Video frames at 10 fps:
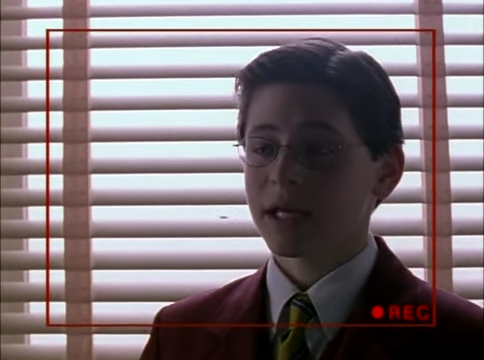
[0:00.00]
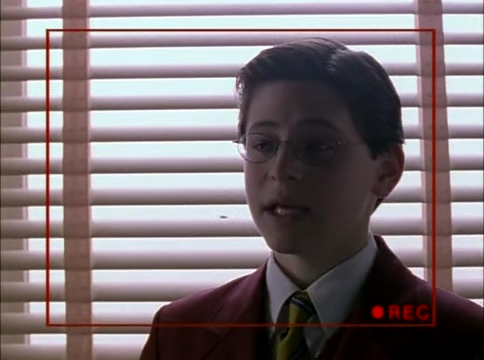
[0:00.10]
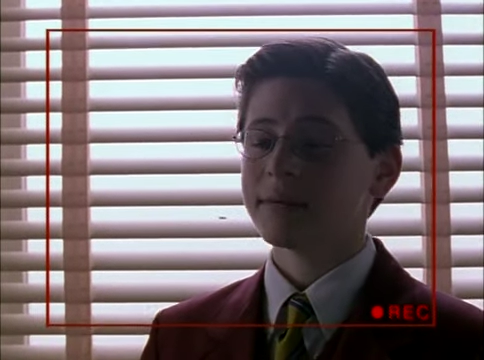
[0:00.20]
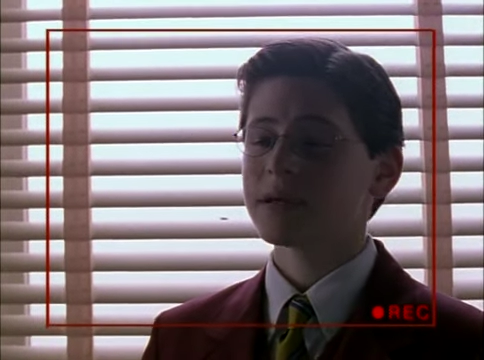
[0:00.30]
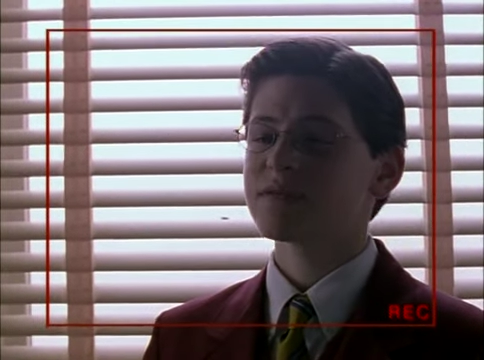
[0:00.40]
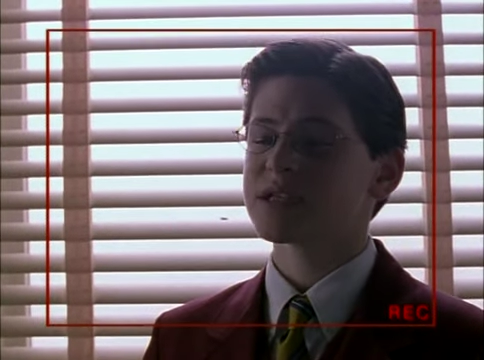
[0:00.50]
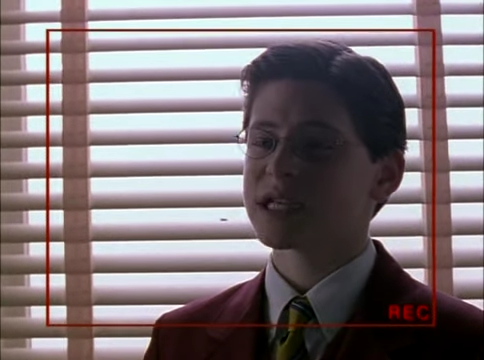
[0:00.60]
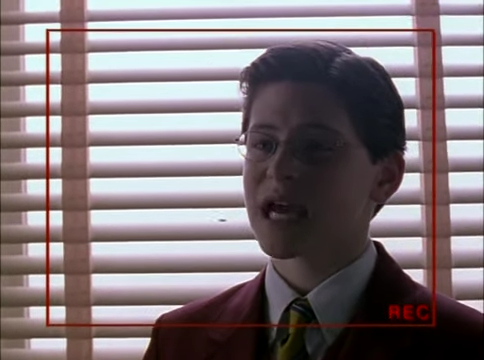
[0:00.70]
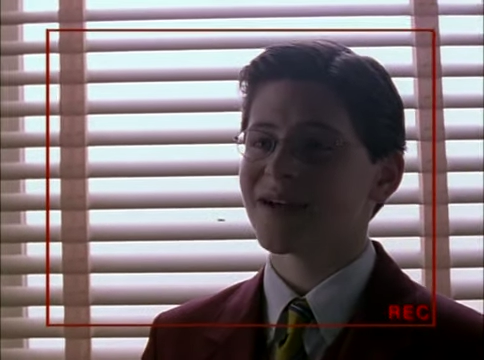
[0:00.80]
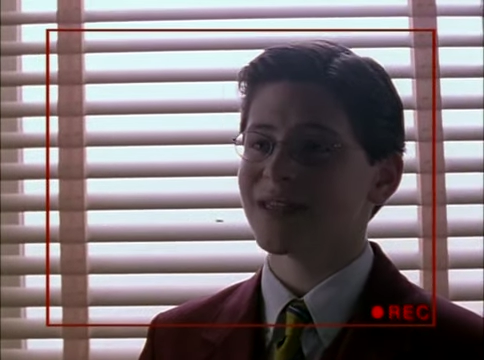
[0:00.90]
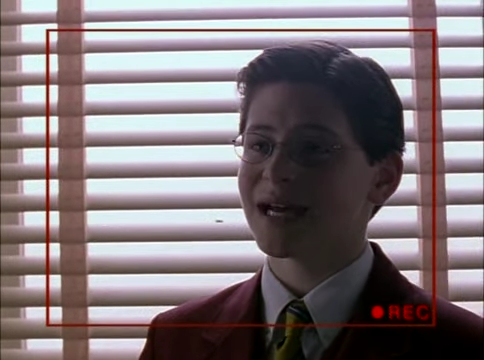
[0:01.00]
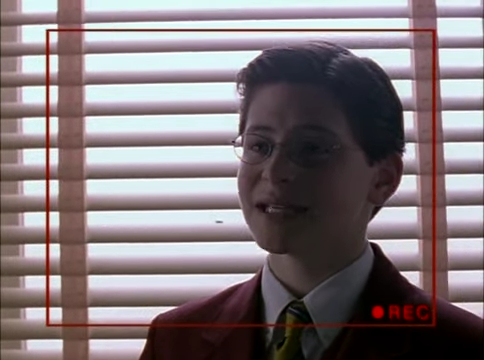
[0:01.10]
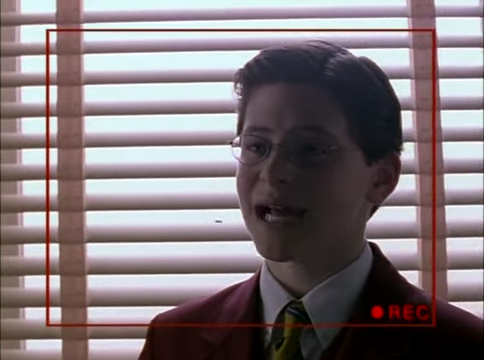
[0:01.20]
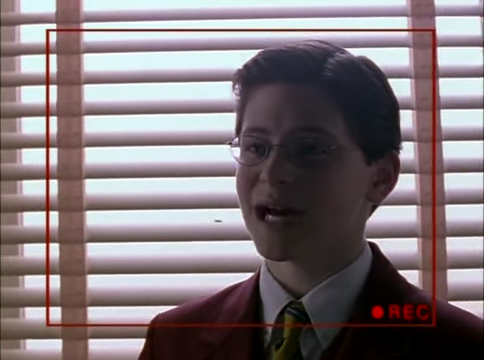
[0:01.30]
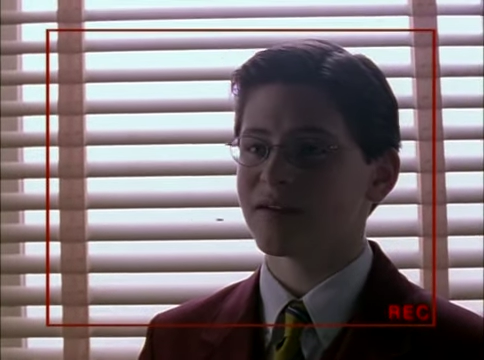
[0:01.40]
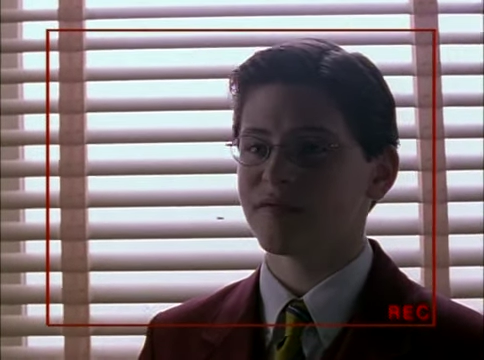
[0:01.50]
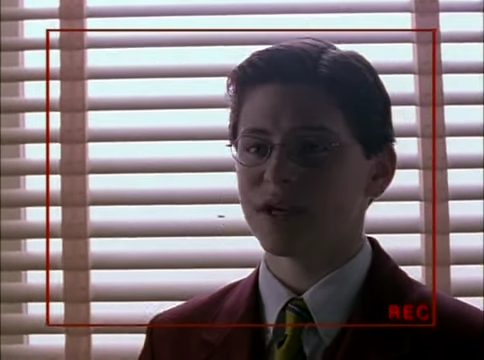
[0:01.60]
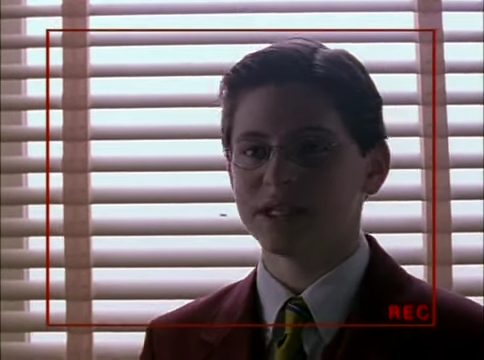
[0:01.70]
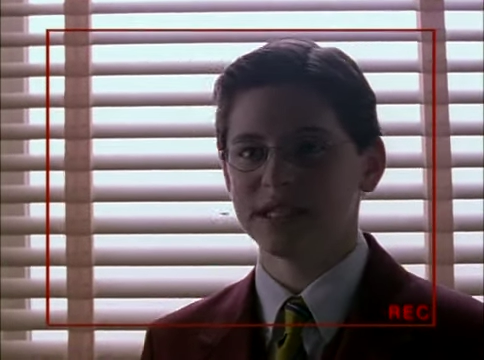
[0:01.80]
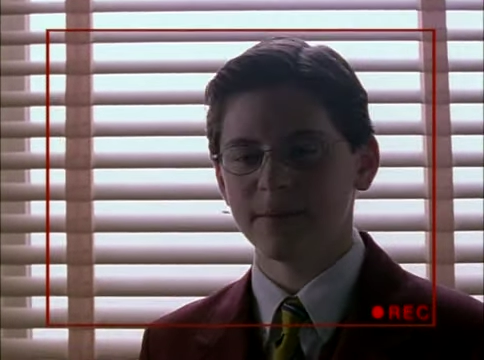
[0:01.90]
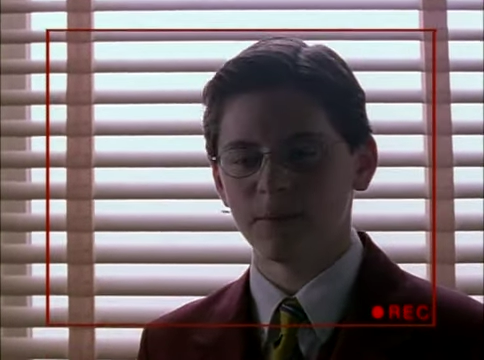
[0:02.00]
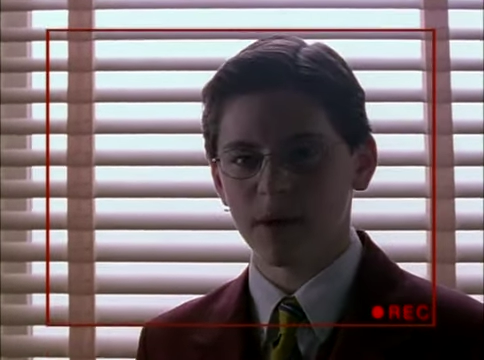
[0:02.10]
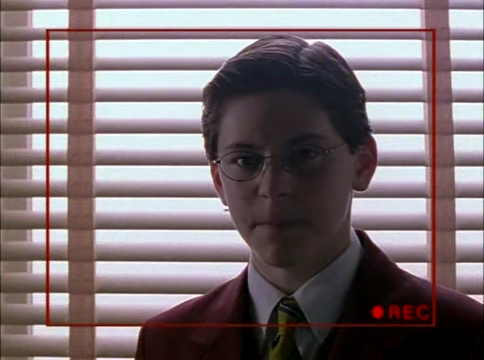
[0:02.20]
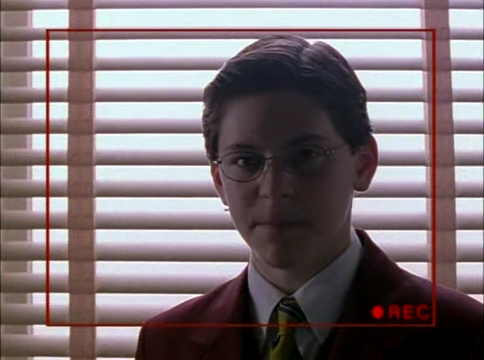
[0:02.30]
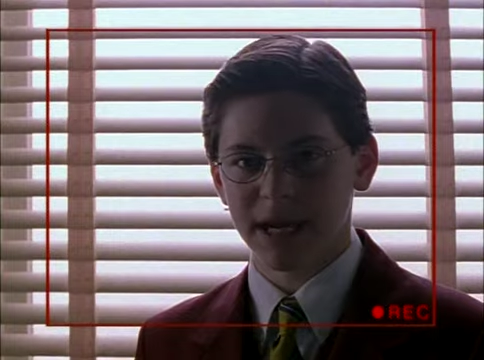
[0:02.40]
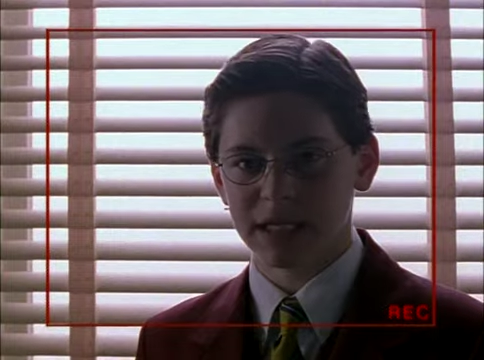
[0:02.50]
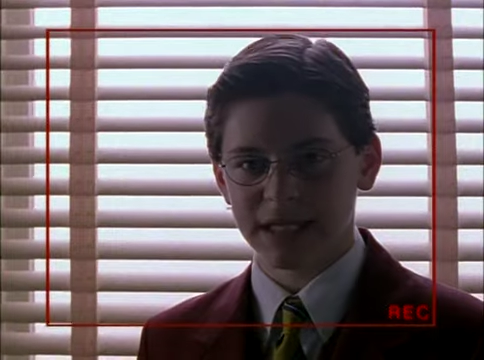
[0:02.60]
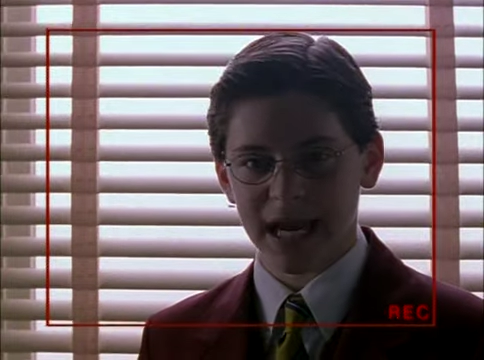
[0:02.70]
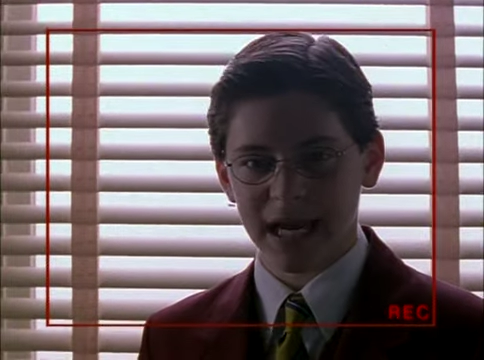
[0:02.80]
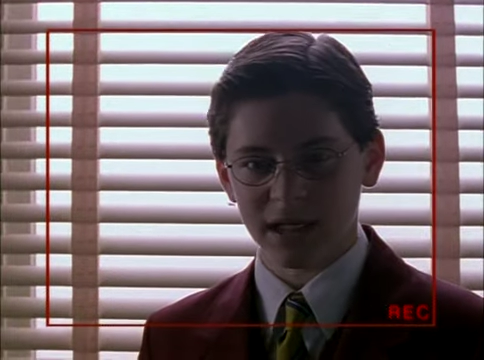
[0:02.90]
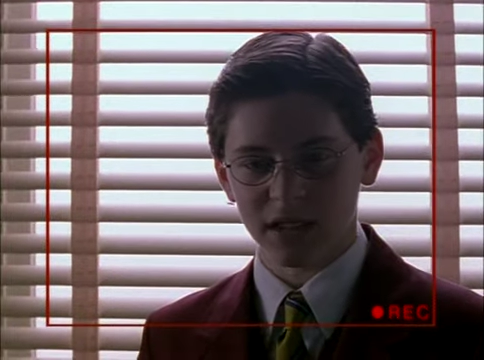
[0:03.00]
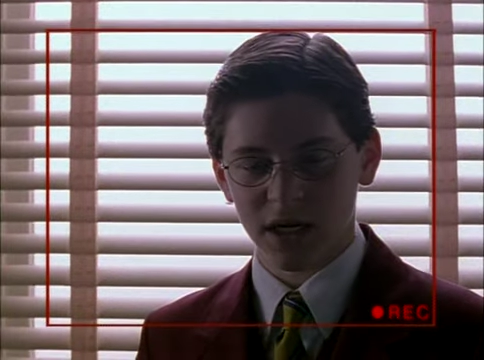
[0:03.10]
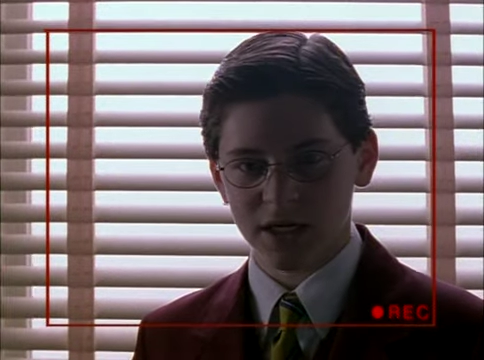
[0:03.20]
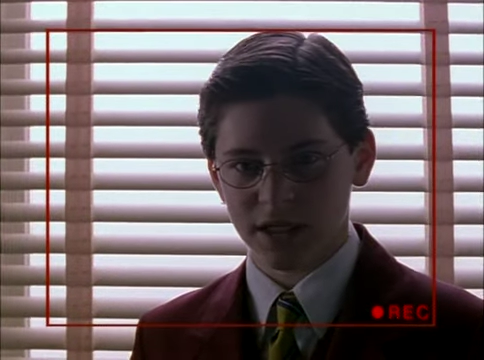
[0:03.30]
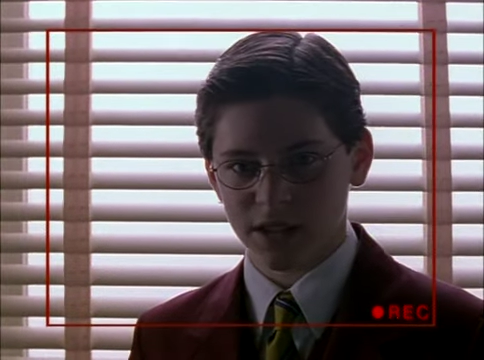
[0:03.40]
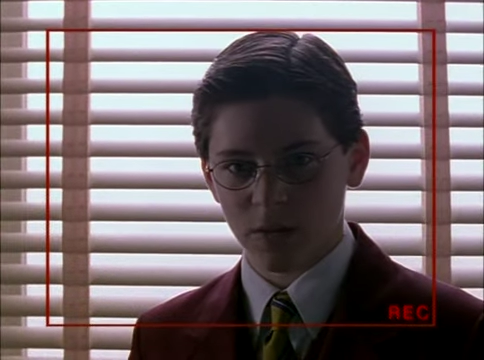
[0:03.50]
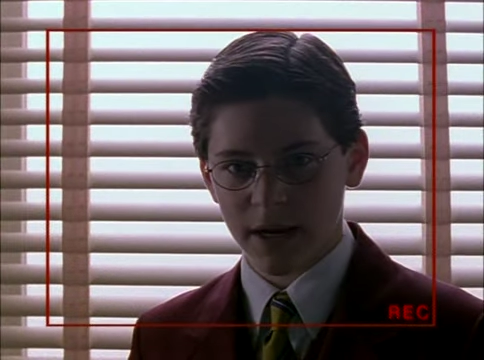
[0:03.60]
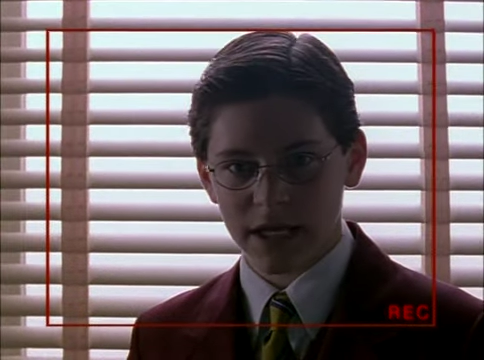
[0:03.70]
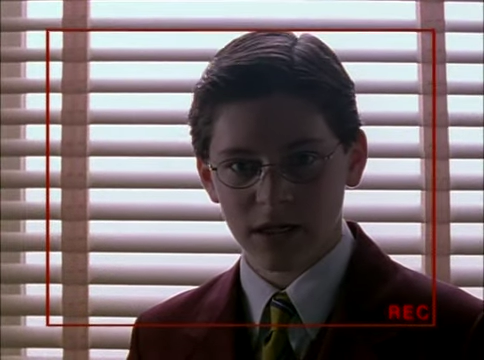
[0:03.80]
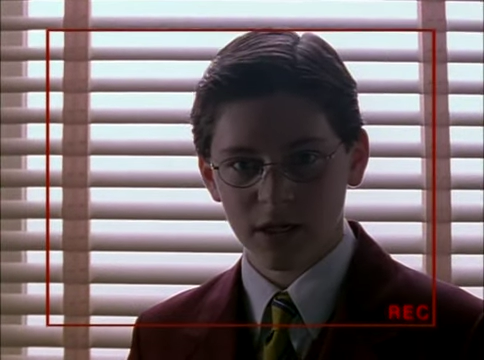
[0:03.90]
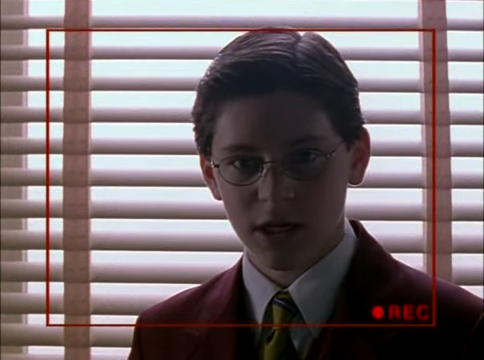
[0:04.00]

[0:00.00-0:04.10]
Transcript: He would have saved that town if that dimwit Bailey hadn't gotten his way.